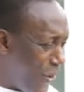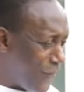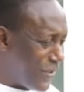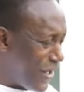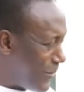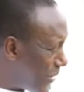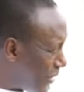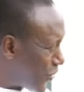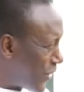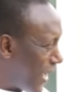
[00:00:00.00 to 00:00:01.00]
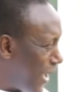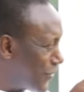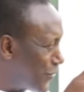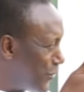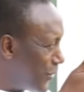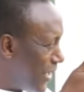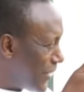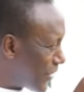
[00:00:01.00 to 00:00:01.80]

of the Liberation Council,